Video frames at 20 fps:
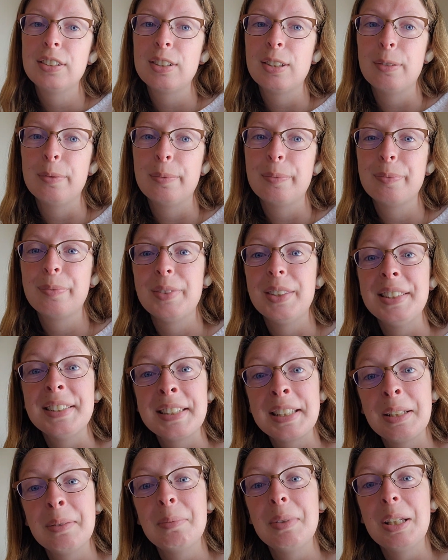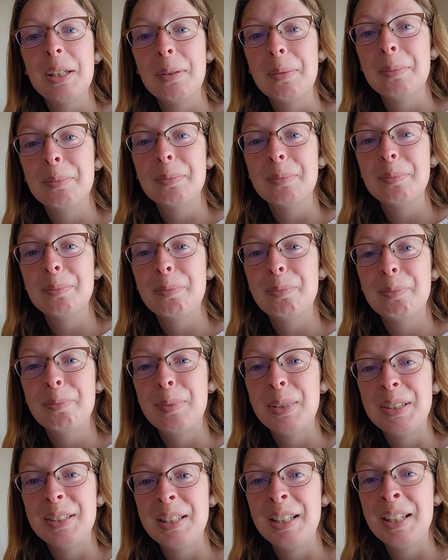So it's gonna be a
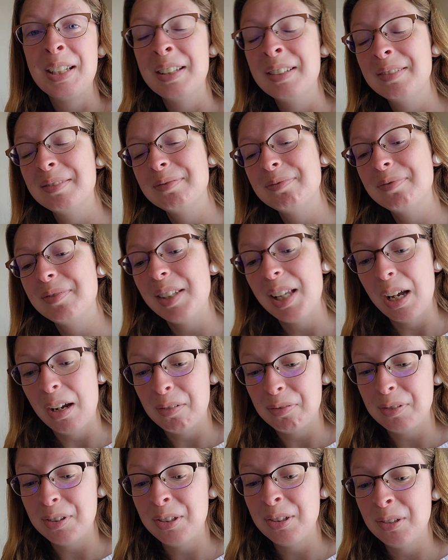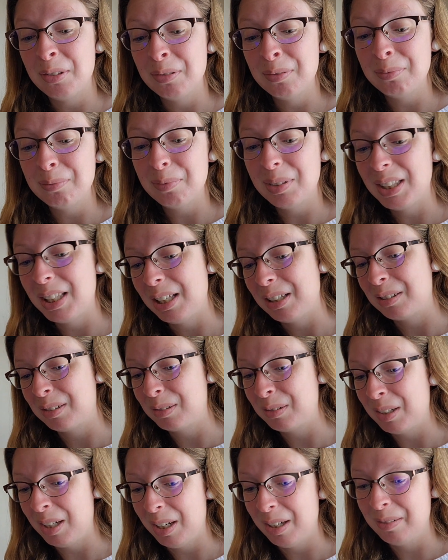busy afternoon, but that's
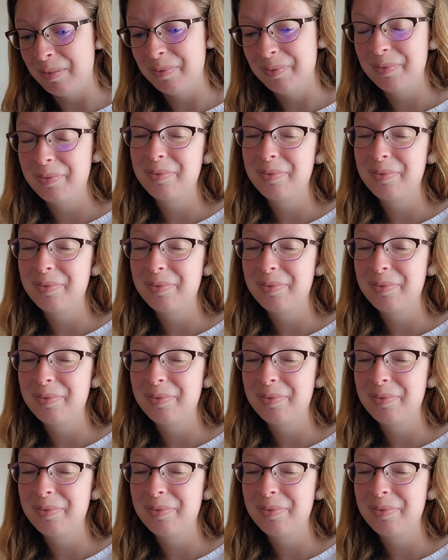okay.